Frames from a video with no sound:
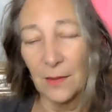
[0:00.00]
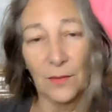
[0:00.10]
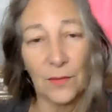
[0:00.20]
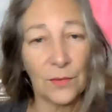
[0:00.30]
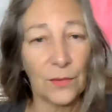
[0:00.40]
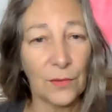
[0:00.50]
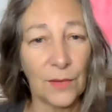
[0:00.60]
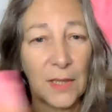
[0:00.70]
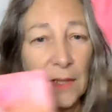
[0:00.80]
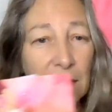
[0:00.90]
through
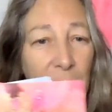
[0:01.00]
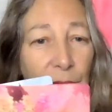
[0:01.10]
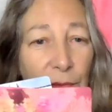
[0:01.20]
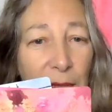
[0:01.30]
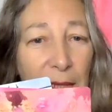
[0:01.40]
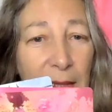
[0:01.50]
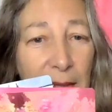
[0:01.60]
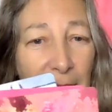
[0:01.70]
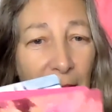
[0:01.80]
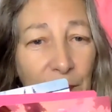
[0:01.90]
these 3
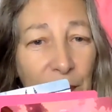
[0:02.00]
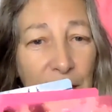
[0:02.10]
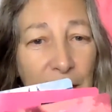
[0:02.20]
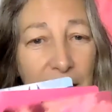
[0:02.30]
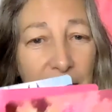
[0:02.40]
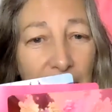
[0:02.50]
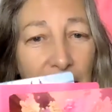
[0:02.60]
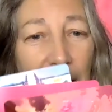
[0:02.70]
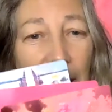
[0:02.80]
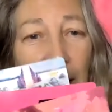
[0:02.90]
steps,
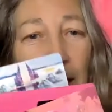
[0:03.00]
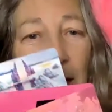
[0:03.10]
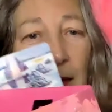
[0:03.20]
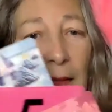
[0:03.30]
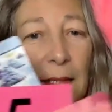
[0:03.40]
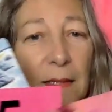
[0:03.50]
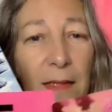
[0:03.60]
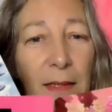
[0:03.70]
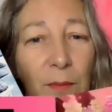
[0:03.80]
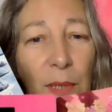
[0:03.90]
the
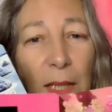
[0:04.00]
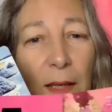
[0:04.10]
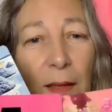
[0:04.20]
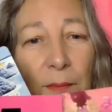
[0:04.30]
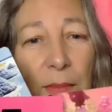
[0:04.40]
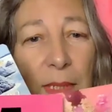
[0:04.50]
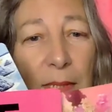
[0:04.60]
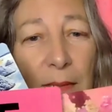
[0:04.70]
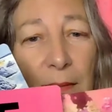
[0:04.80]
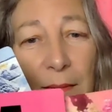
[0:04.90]
easier it
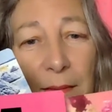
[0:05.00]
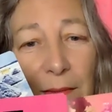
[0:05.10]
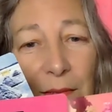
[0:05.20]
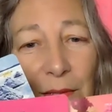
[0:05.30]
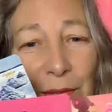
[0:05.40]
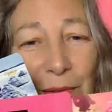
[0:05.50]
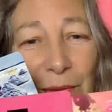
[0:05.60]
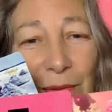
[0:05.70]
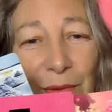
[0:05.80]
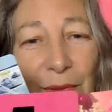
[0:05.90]
becomes
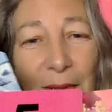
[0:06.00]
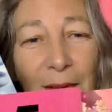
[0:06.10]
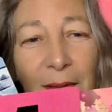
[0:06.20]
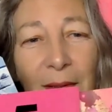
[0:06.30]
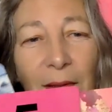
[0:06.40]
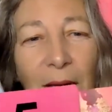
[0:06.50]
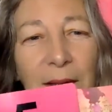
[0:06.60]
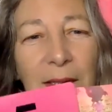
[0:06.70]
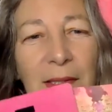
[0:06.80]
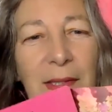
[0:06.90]
to
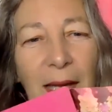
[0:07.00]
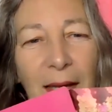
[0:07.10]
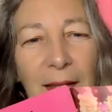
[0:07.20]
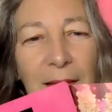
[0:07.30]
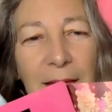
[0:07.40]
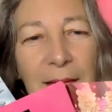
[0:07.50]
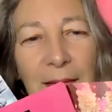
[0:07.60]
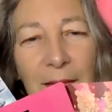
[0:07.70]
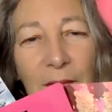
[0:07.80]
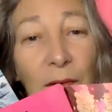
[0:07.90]
understand
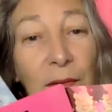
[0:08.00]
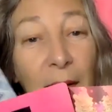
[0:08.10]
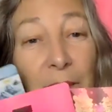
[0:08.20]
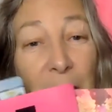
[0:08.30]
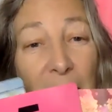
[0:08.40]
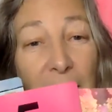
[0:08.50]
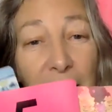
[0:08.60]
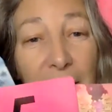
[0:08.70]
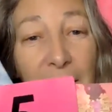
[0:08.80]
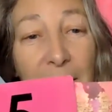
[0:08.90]
what that
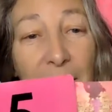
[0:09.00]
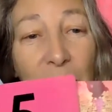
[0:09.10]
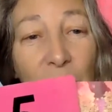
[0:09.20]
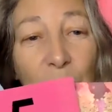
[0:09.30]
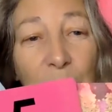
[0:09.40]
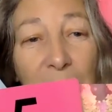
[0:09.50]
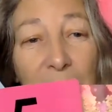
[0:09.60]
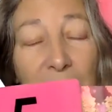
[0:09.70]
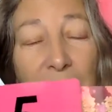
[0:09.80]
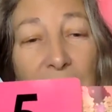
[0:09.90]
means, to
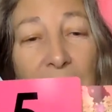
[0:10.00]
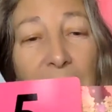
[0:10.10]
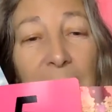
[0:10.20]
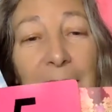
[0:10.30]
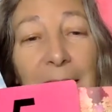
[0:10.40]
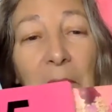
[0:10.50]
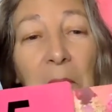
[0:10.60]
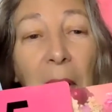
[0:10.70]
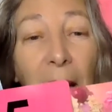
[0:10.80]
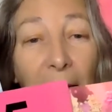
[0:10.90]
be in
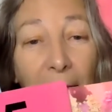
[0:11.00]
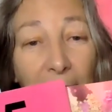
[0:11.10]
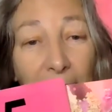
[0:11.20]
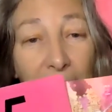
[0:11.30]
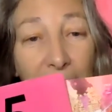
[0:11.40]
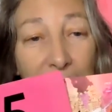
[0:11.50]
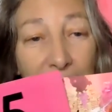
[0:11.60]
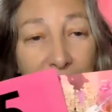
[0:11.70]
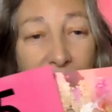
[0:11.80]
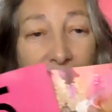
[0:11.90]
play
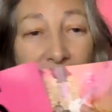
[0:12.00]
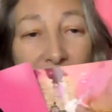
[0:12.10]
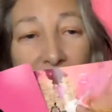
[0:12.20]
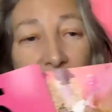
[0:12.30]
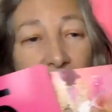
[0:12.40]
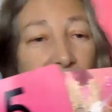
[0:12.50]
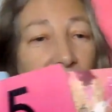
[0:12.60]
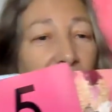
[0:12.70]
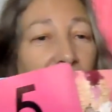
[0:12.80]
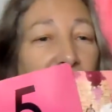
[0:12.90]

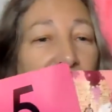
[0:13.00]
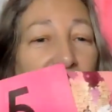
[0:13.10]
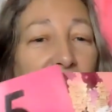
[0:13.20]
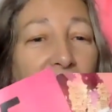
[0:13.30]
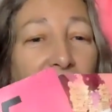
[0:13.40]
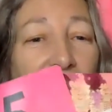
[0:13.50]
as a